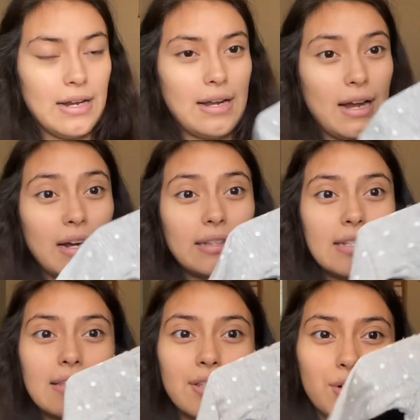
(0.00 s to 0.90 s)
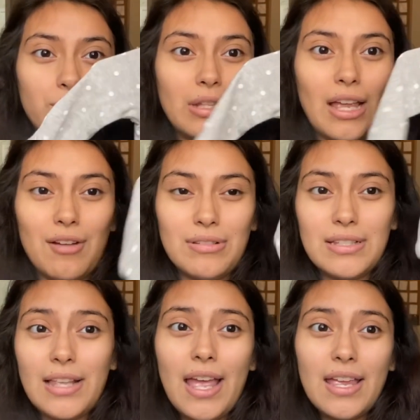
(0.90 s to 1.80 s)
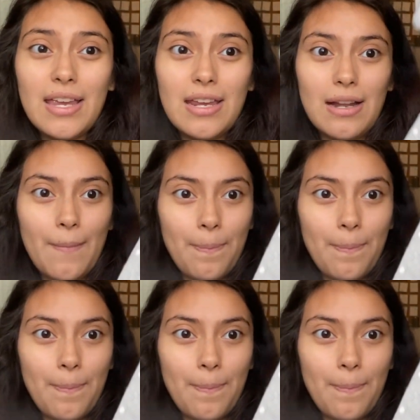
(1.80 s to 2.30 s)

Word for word: I got this little one like I was saying.